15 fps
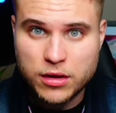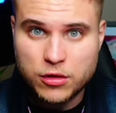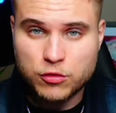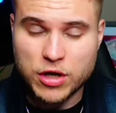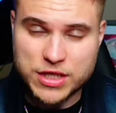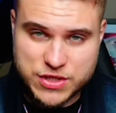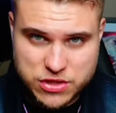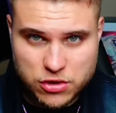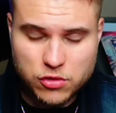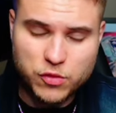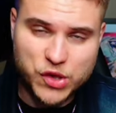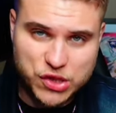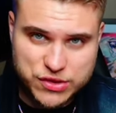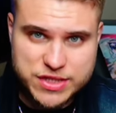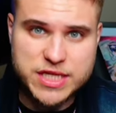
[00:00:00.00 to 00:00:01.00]
Russell
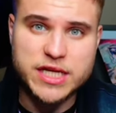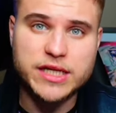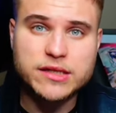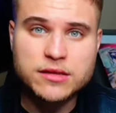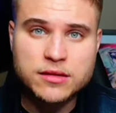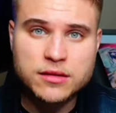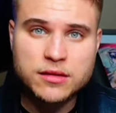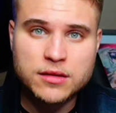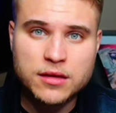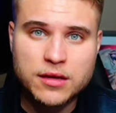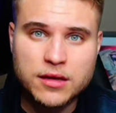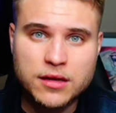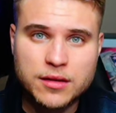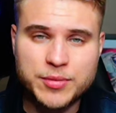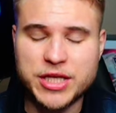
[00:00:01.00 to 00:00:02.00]
Wilson,
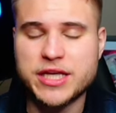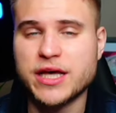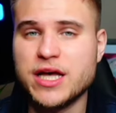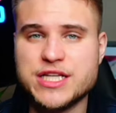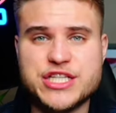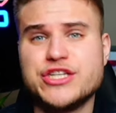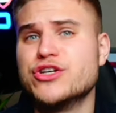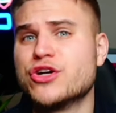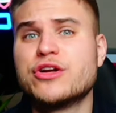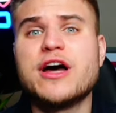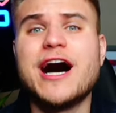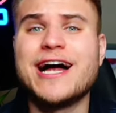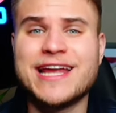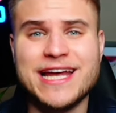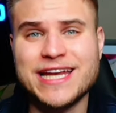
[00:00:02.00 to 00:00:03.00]
because you're
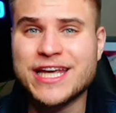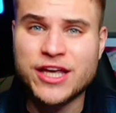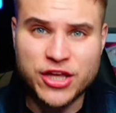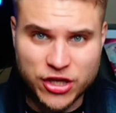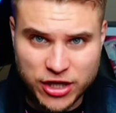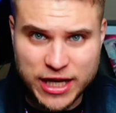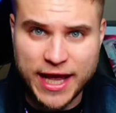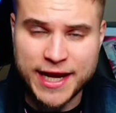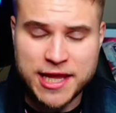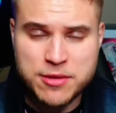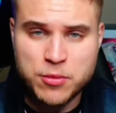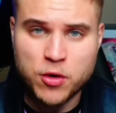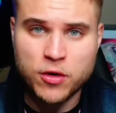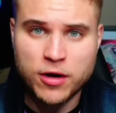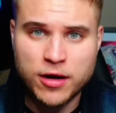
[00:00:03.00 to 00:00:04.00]
not any good
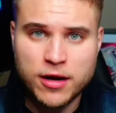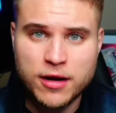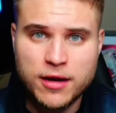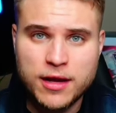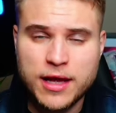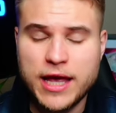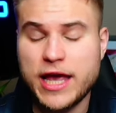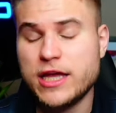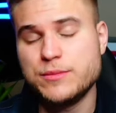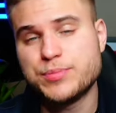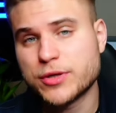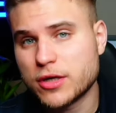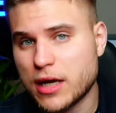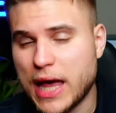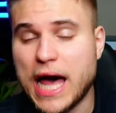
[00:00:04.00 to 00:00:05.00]
anymore. And
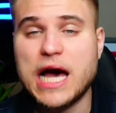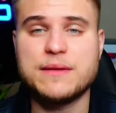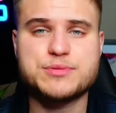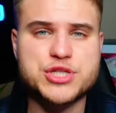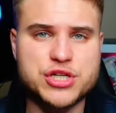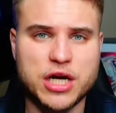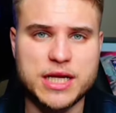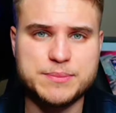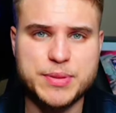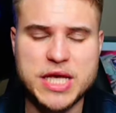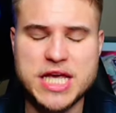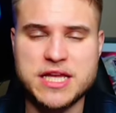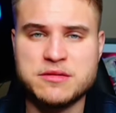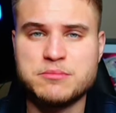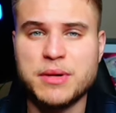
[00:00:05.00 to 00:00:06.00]
perhaps Sean
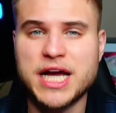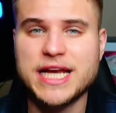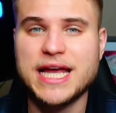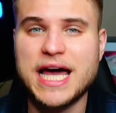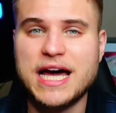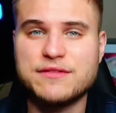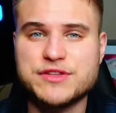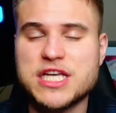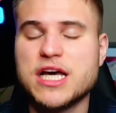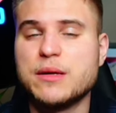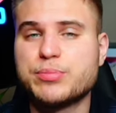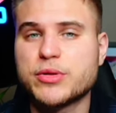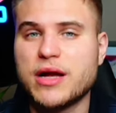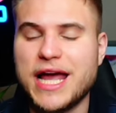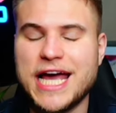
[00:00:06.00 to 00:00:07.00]
Payton might have the
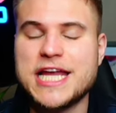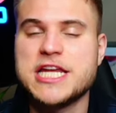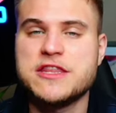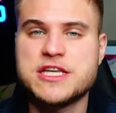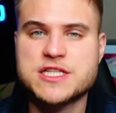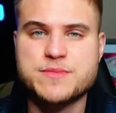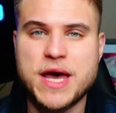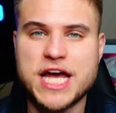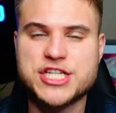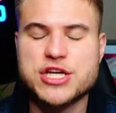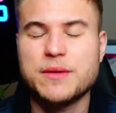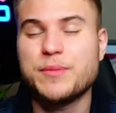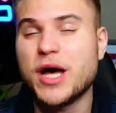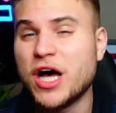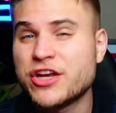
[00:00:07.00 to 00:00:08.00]
upper hand in this
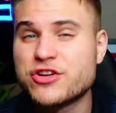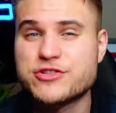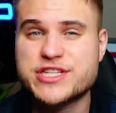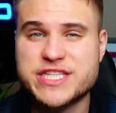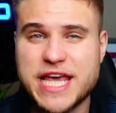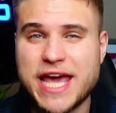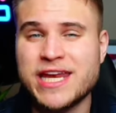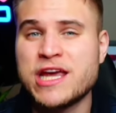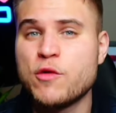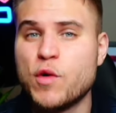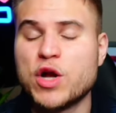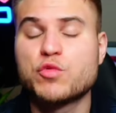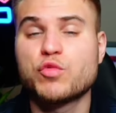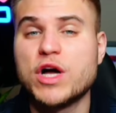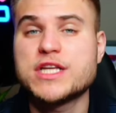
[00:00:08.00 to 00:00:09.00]
matchup, understanding
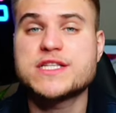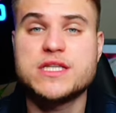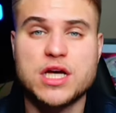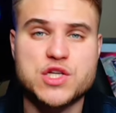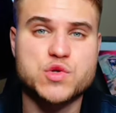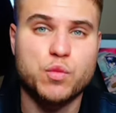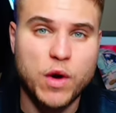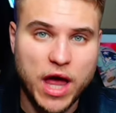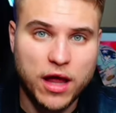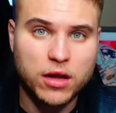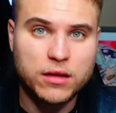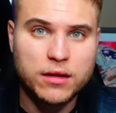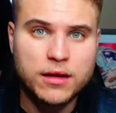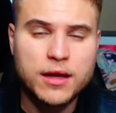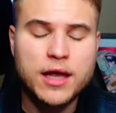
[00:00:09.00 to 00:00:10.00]
what Russ does
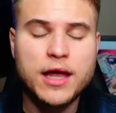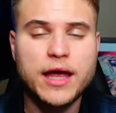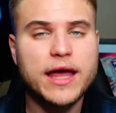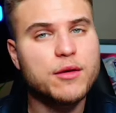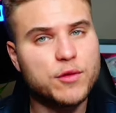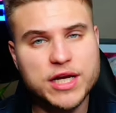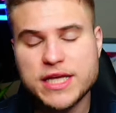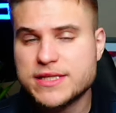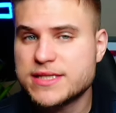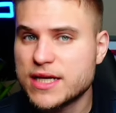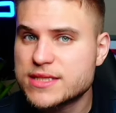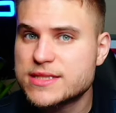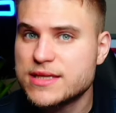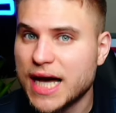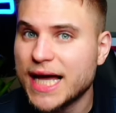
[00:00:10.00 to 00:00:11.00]
well and what he
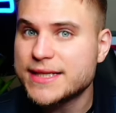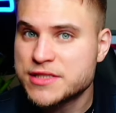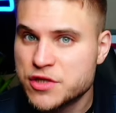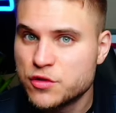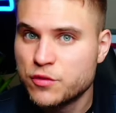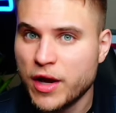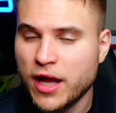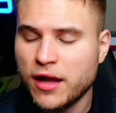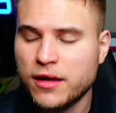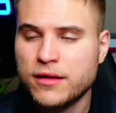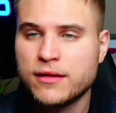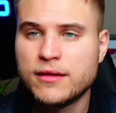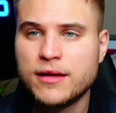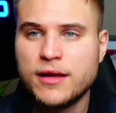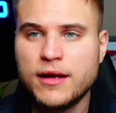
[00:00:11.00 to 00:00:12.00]
does not do
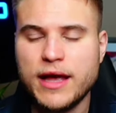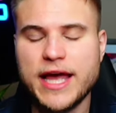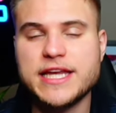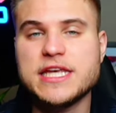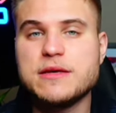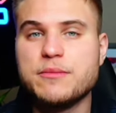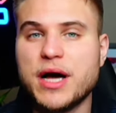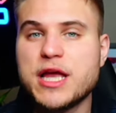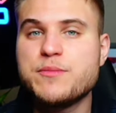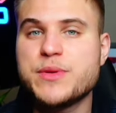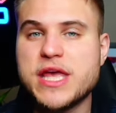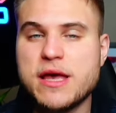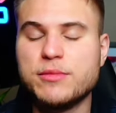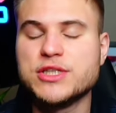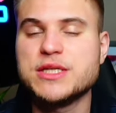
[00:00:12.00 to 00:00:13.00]
well, and he might
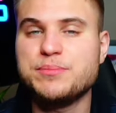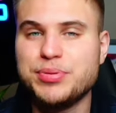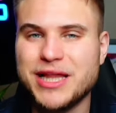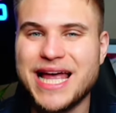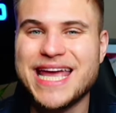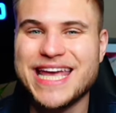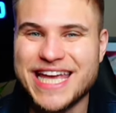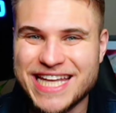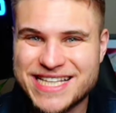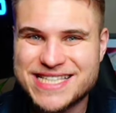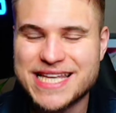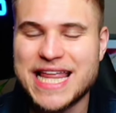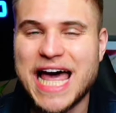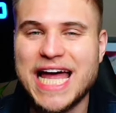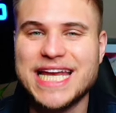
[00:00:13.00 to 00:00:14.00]
be able to play
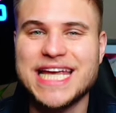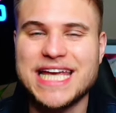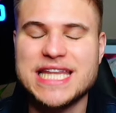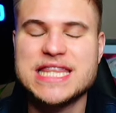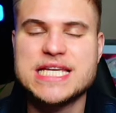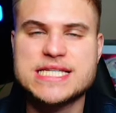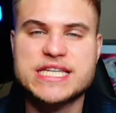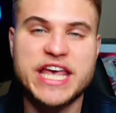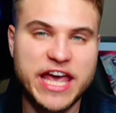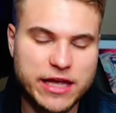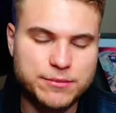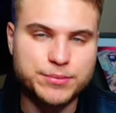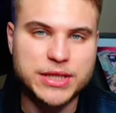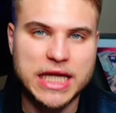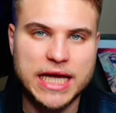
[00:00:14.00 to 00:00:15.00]
into that in this
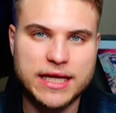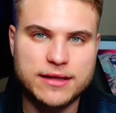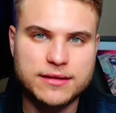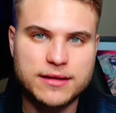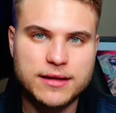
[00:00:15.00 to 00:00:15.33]
game plan.